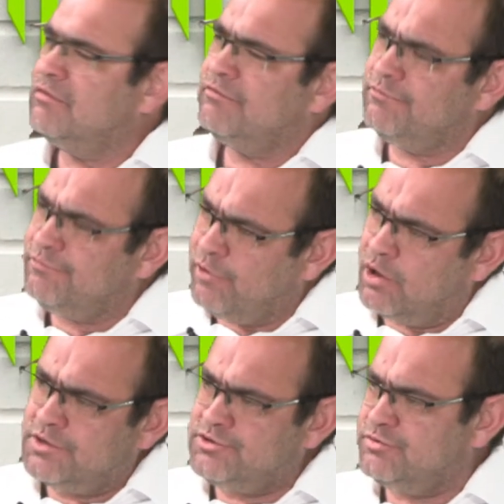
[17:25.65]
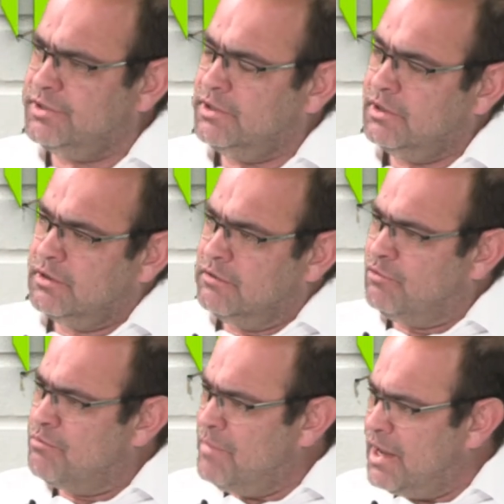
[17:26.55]
voluntary for
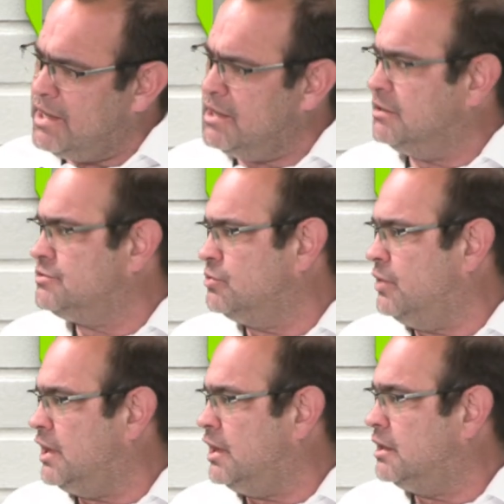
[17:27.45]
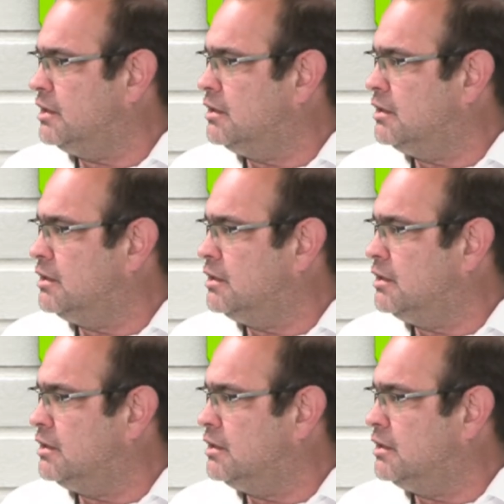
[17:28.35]
many years already